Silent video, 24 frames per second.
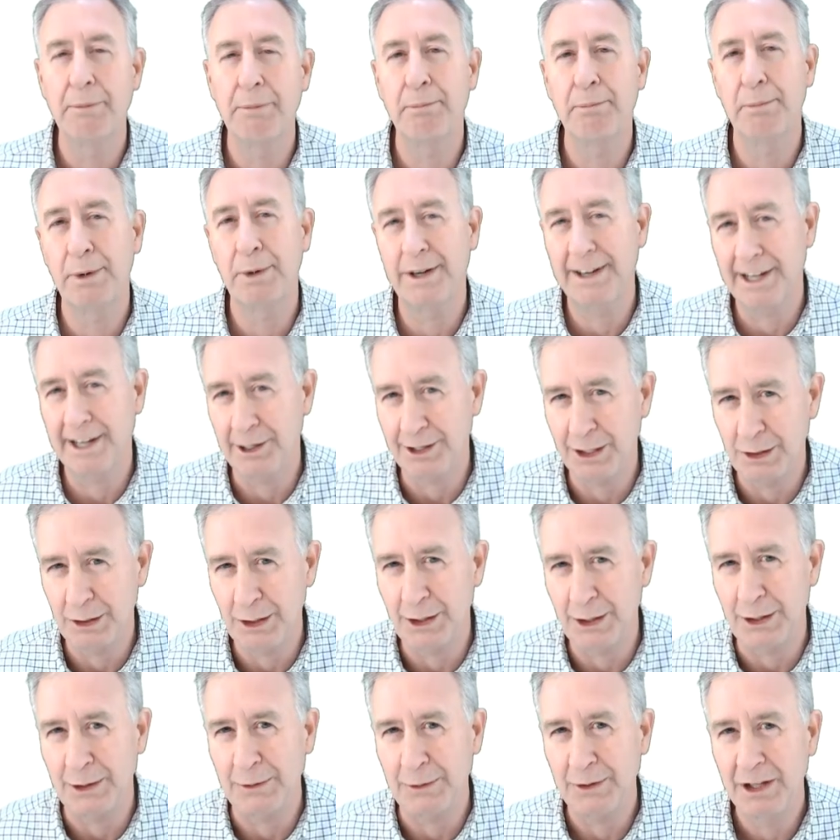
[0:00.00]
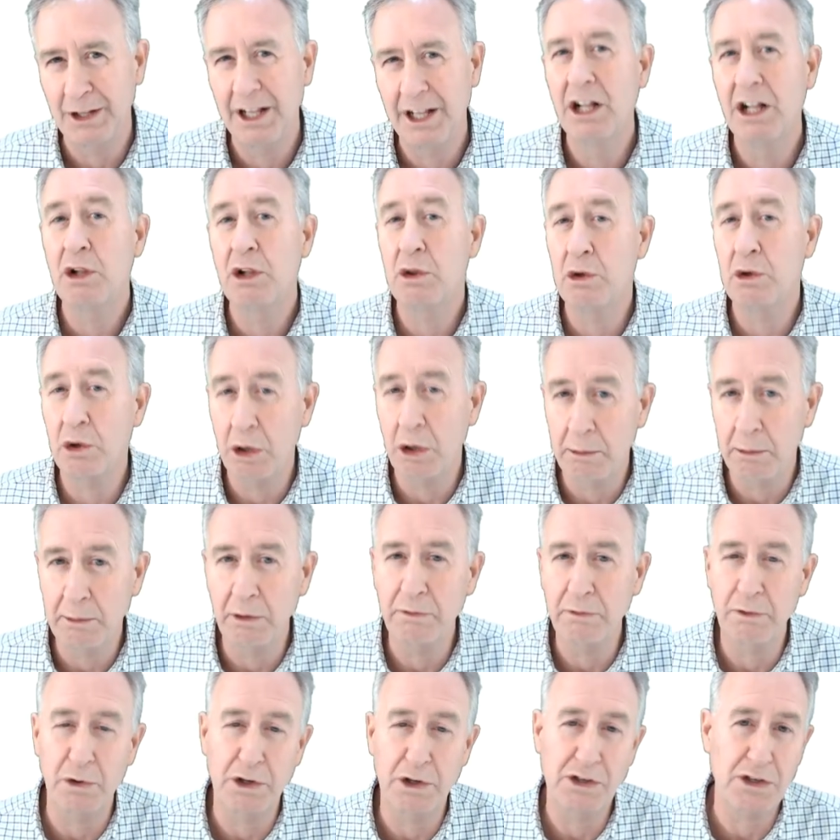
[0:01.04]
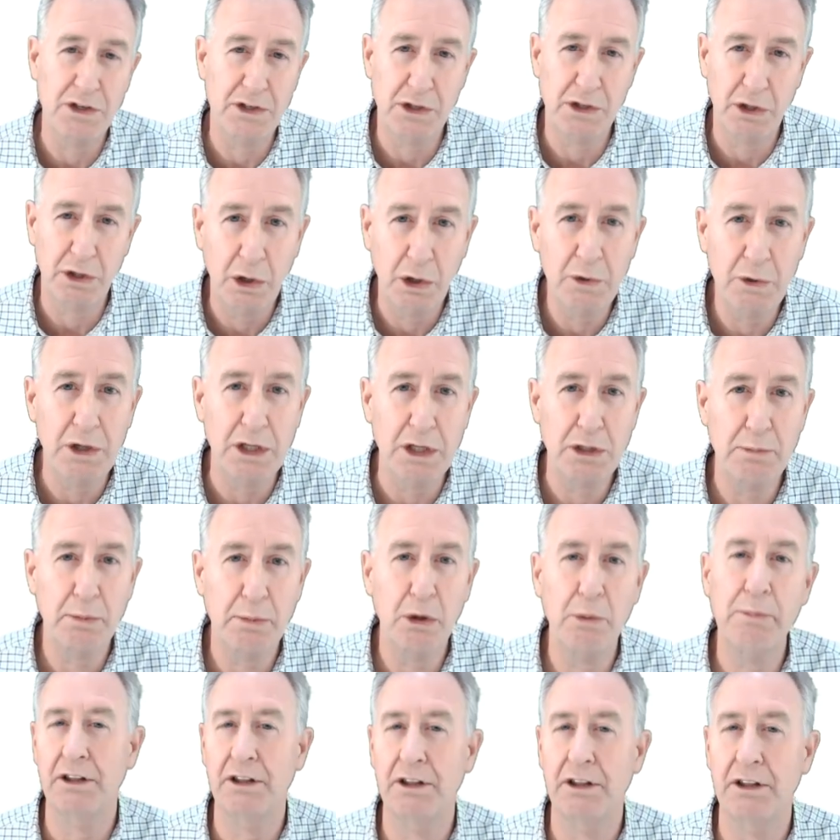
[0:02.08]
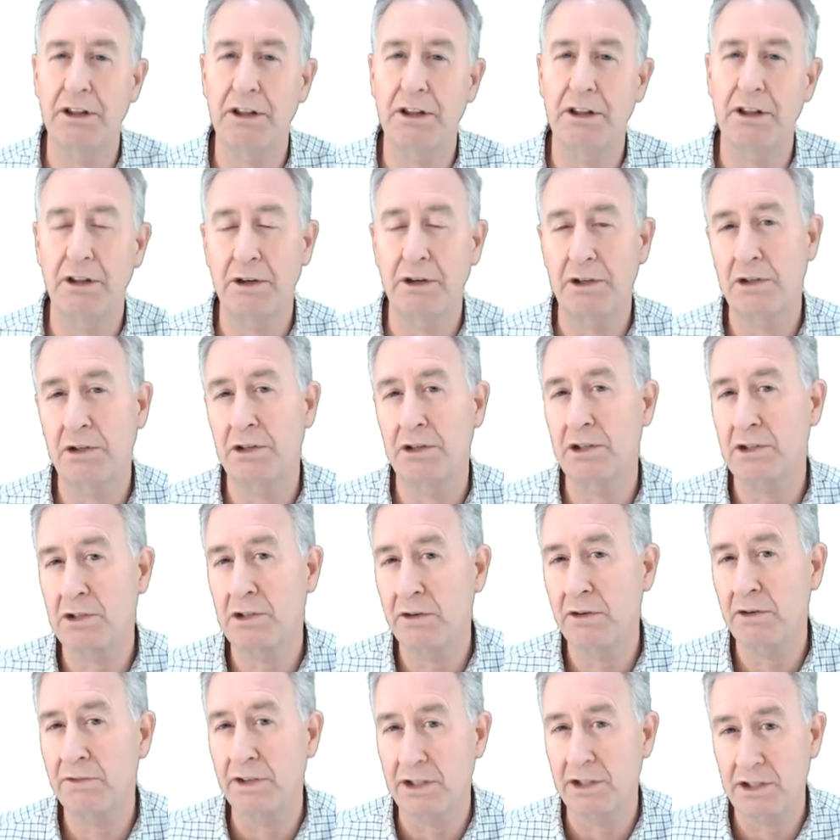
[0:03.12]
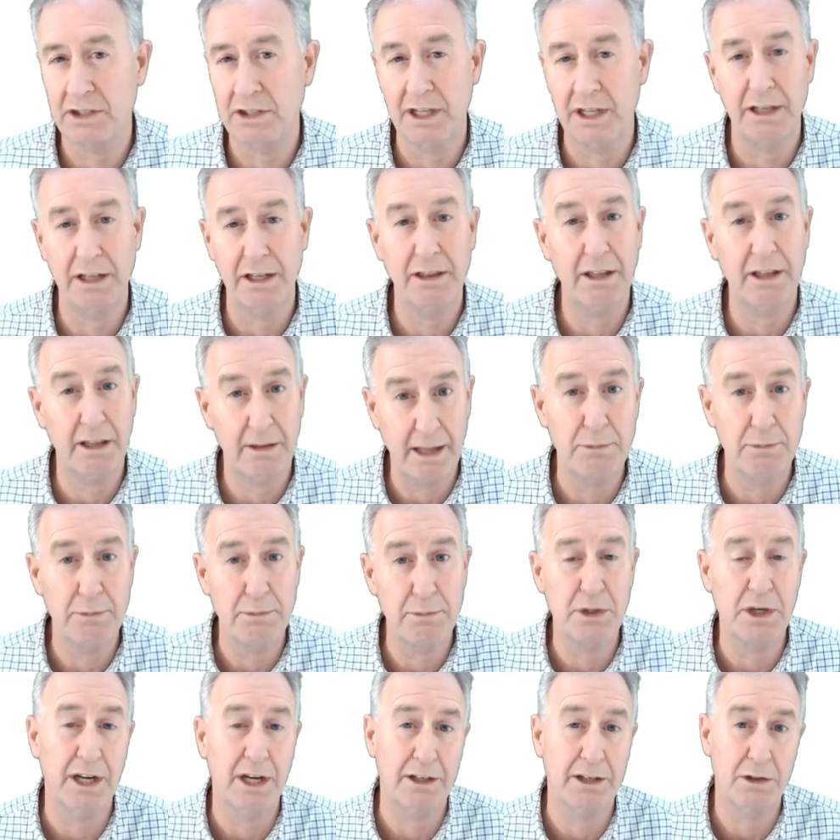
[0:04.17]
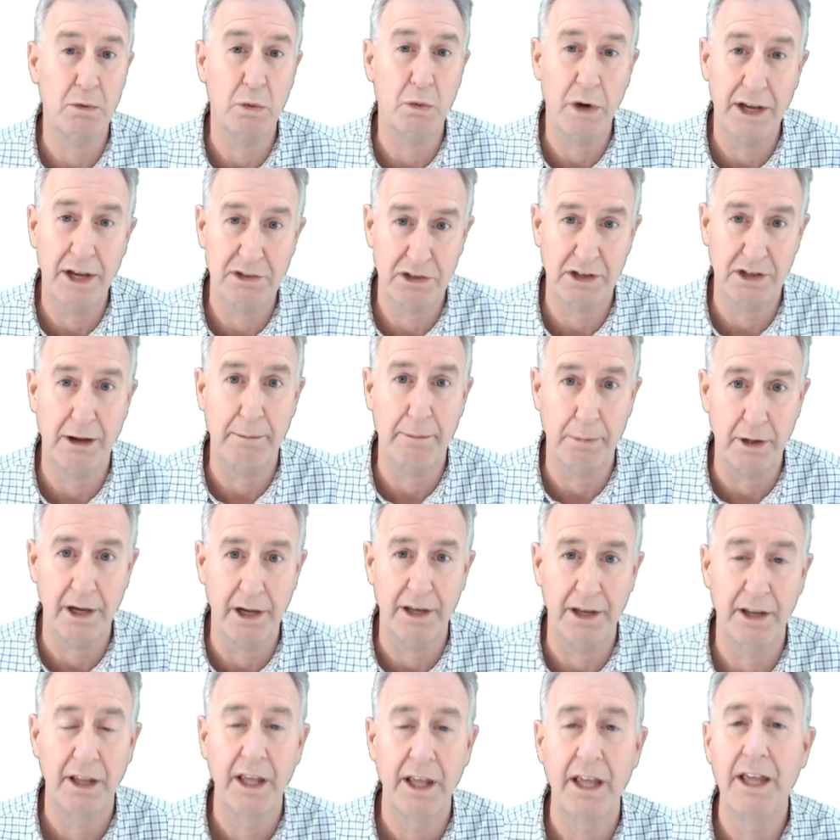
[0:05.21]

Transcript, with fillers: But now you know. Normal forces are always perpendicular to the surface that the object rests upon.